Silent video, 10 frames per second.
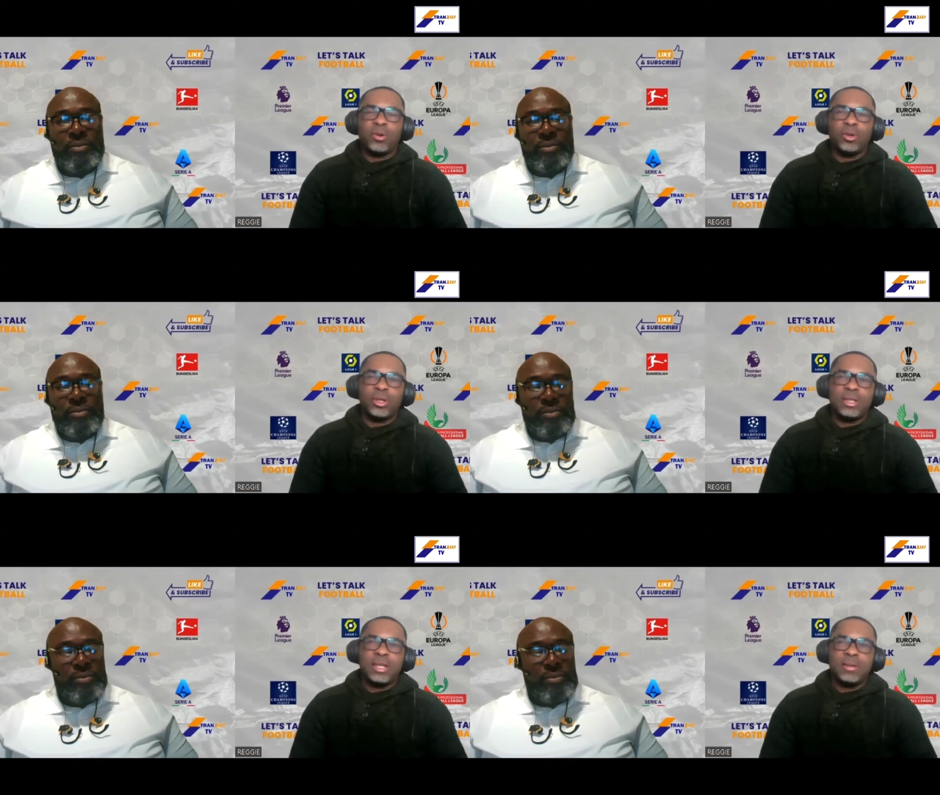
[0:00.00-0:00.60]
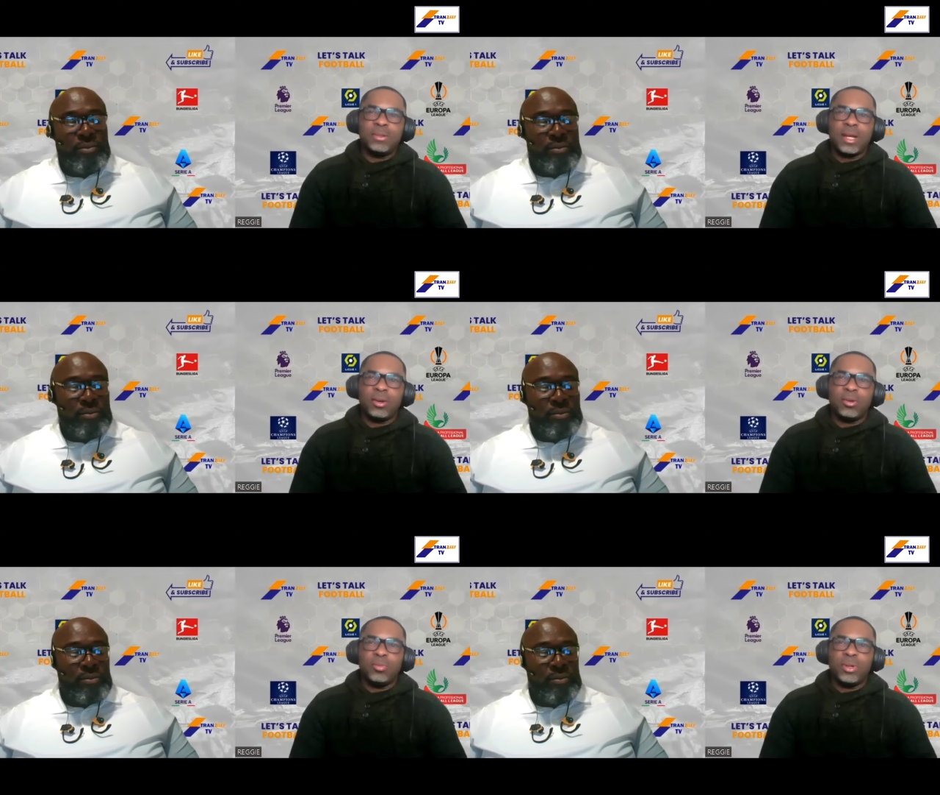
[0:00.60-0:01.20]
Speaker 1: for the teams that
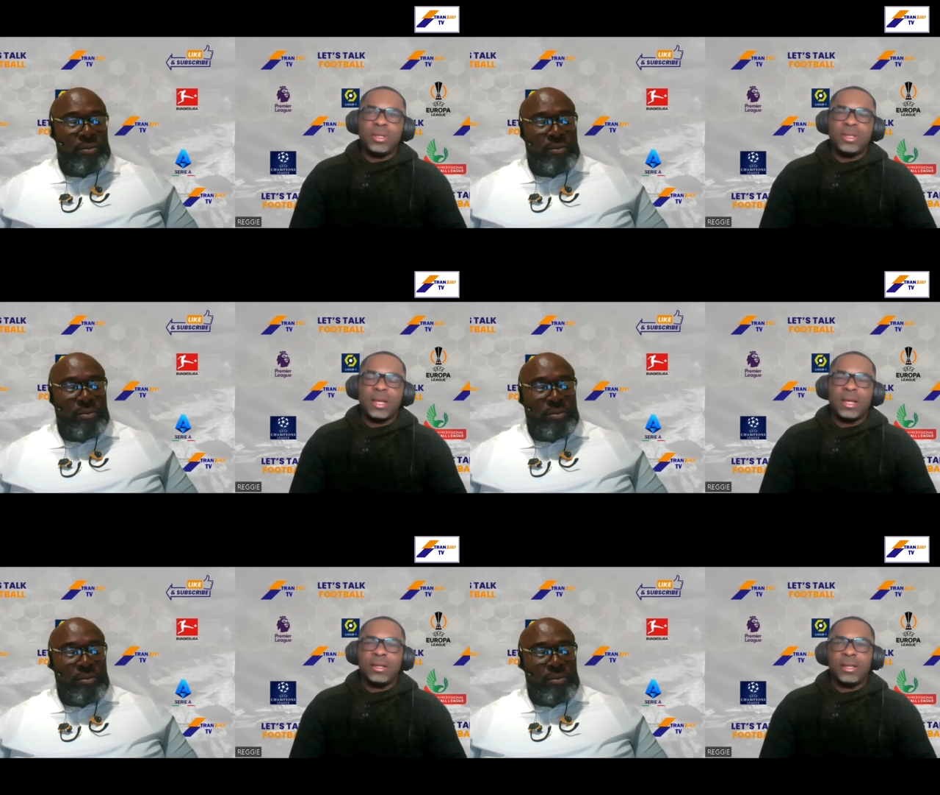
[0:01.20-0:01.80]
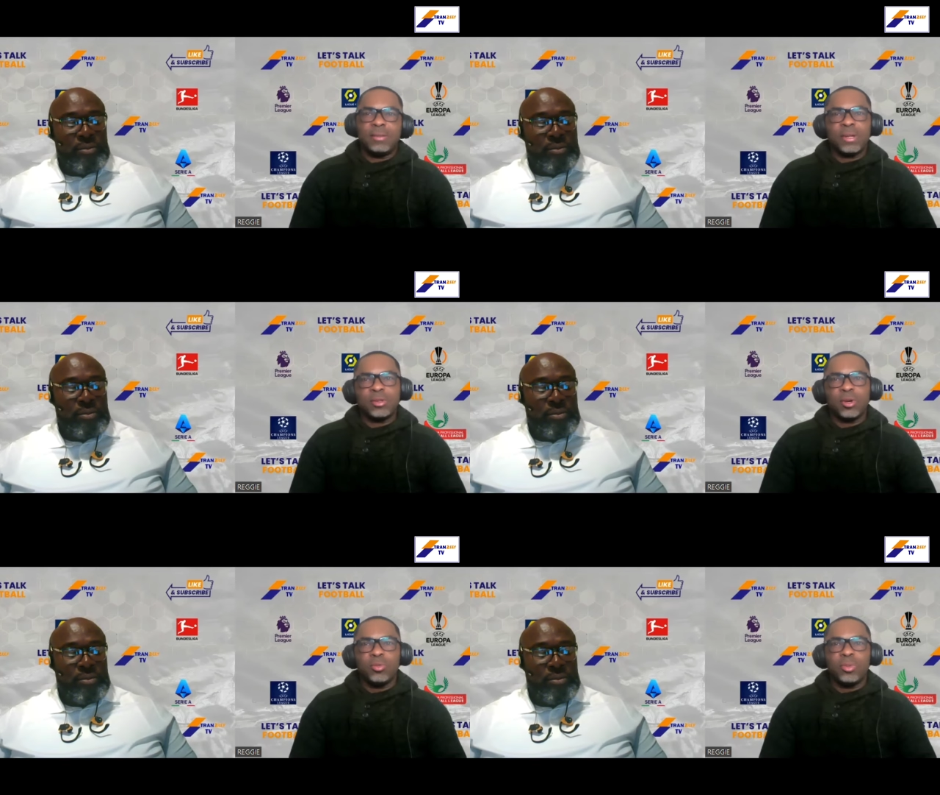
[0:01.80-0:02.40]
are going to meet uh, the team
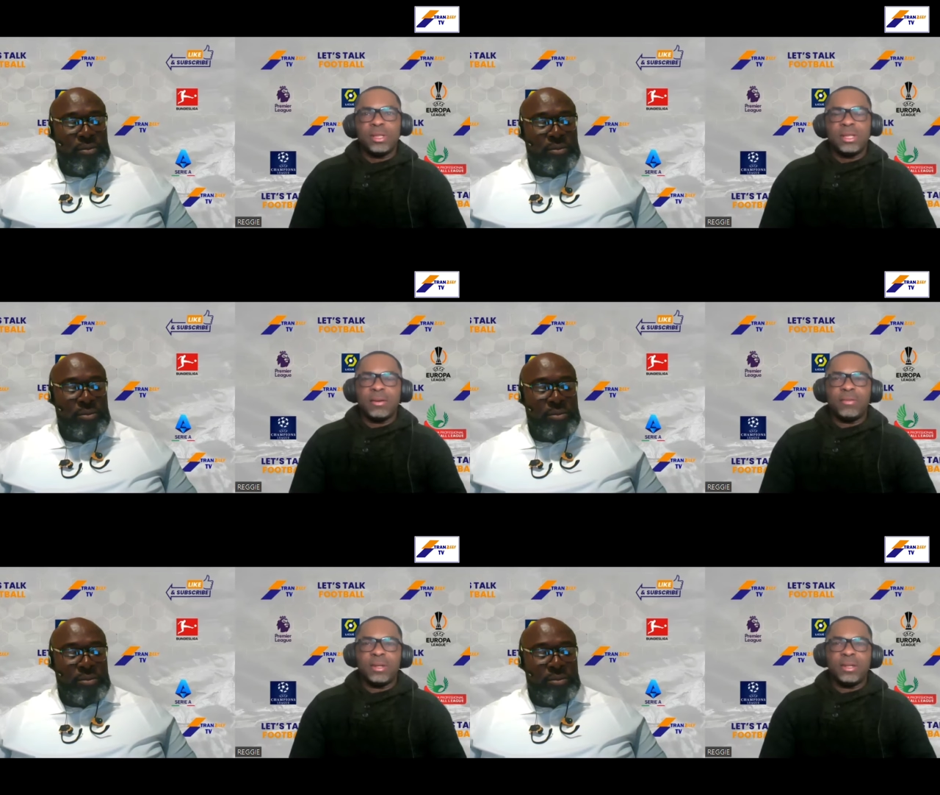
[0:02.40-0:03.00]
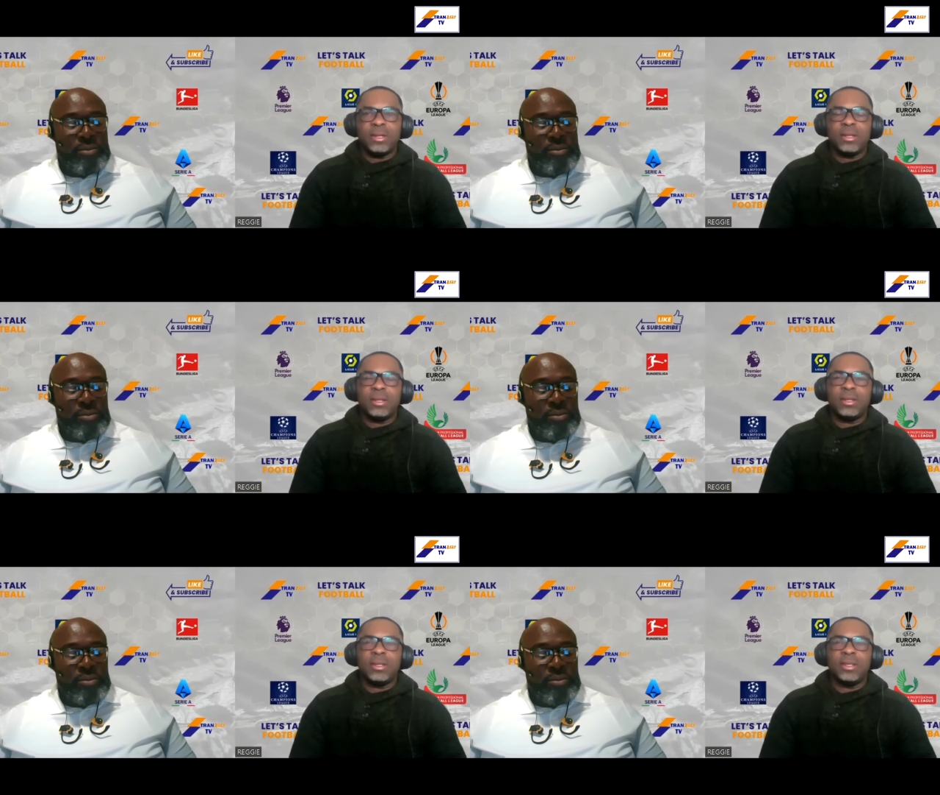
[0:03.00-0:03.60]
that's going to meet Cape
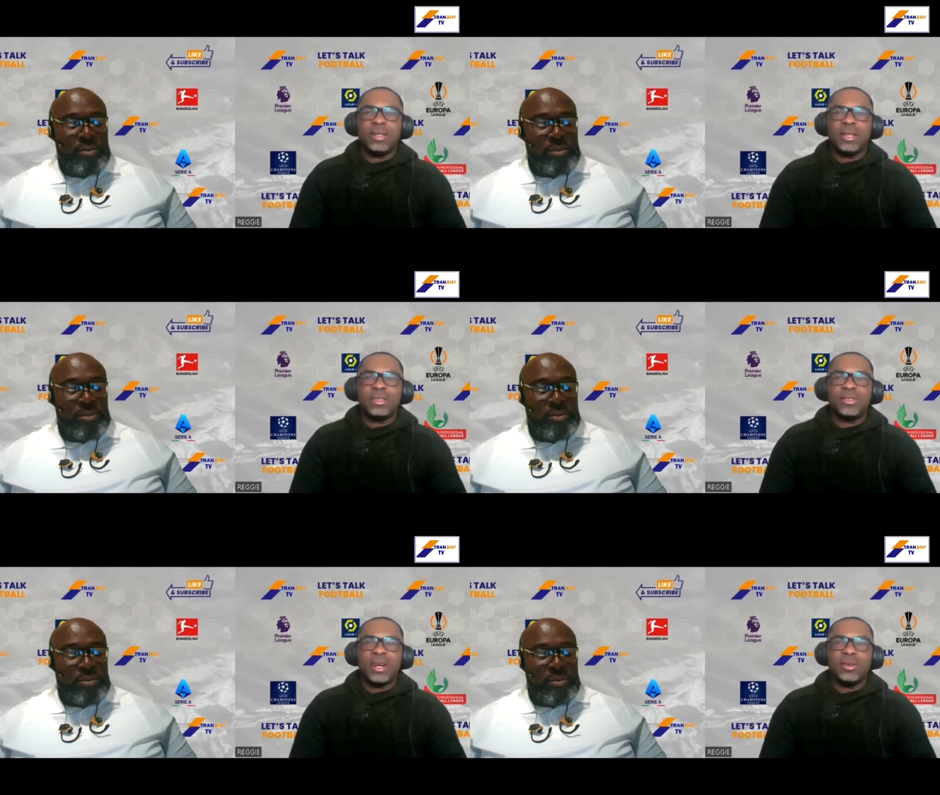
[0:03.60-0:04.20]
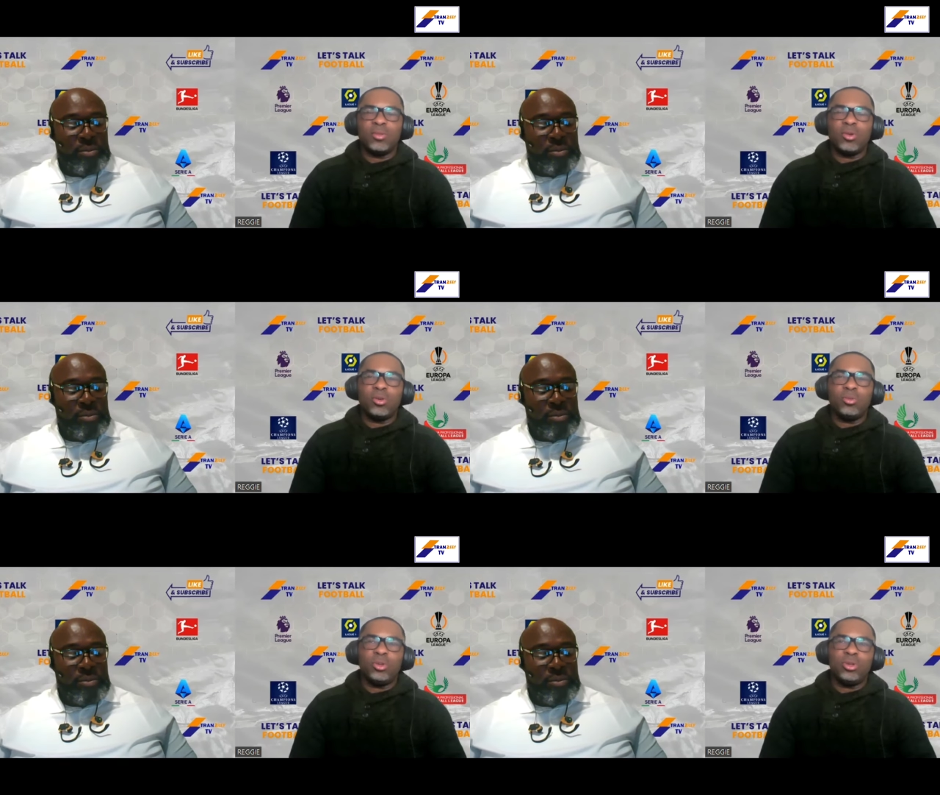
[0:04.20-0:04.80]
in the next round,
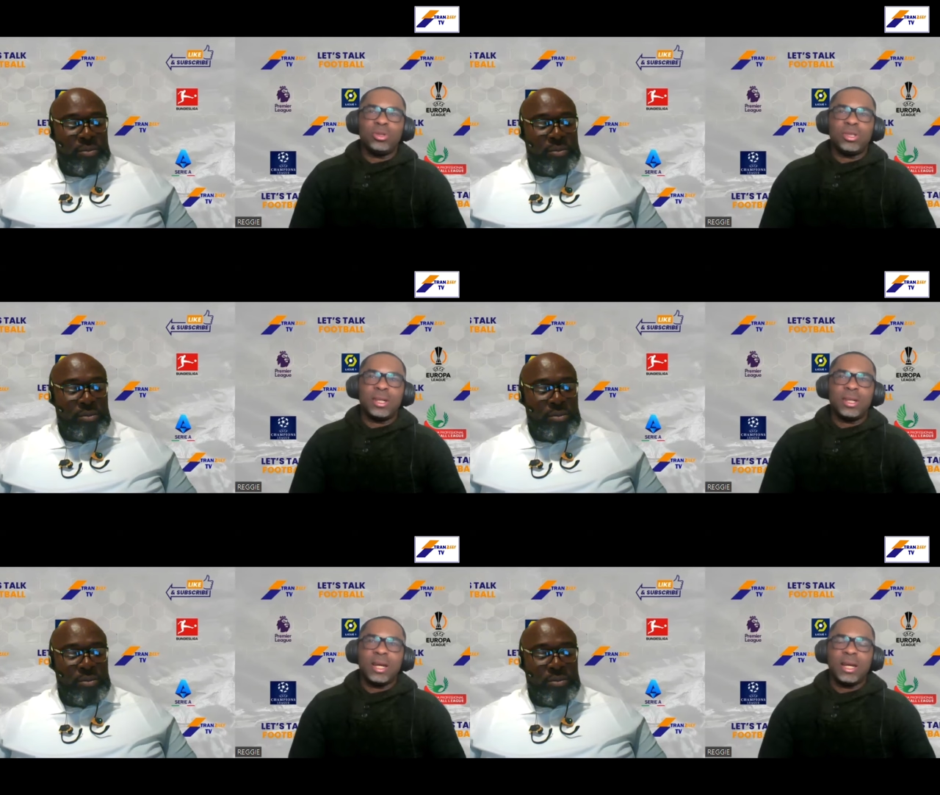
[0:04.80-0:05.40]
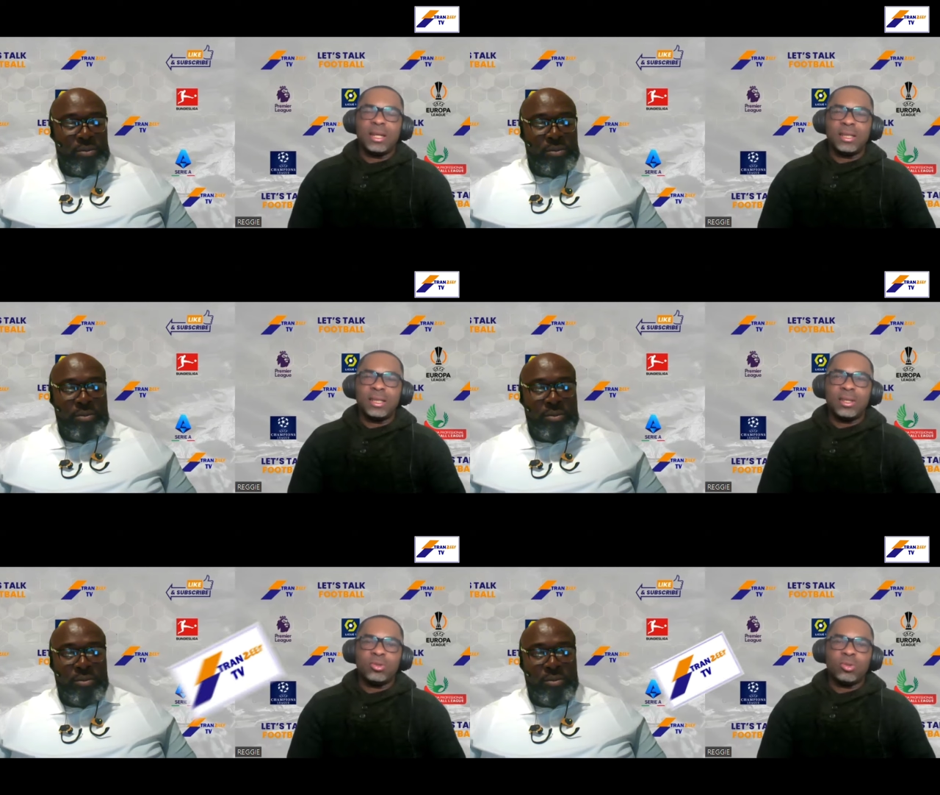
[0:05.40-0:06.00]
what would you think uh,
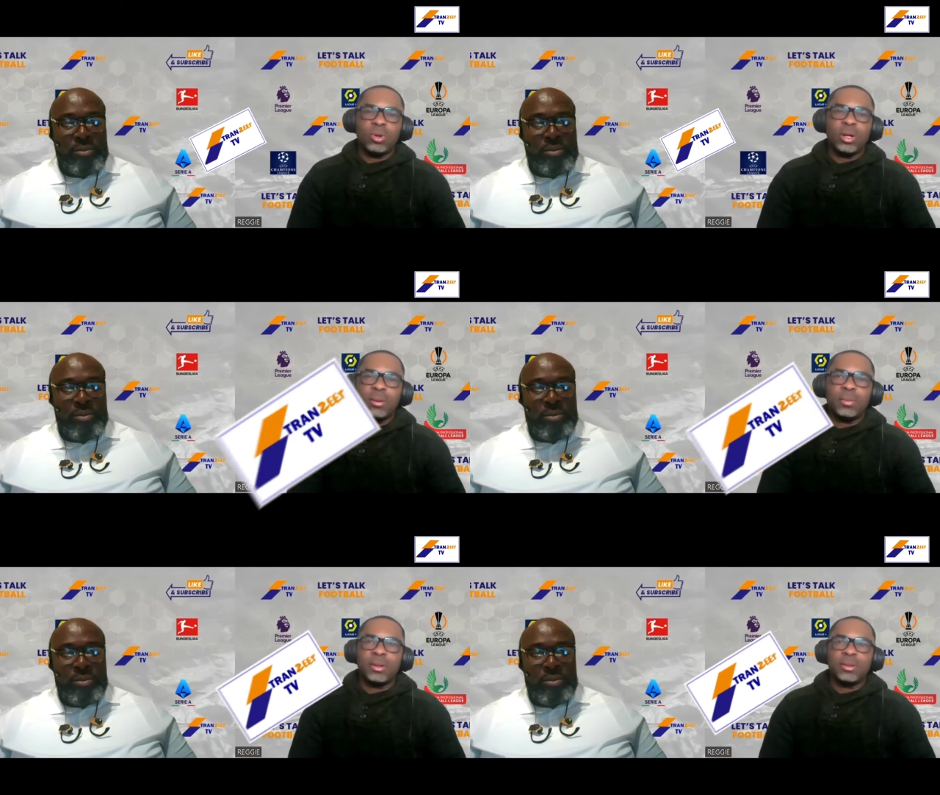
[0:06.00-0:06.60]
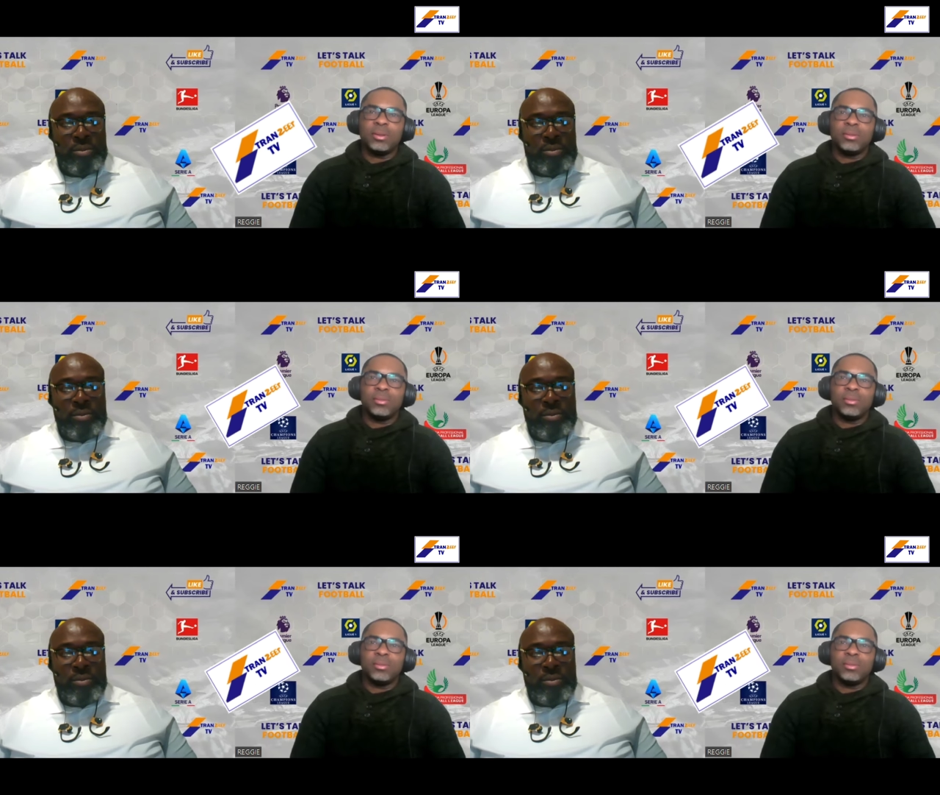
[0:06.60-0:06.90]
they need to worry about?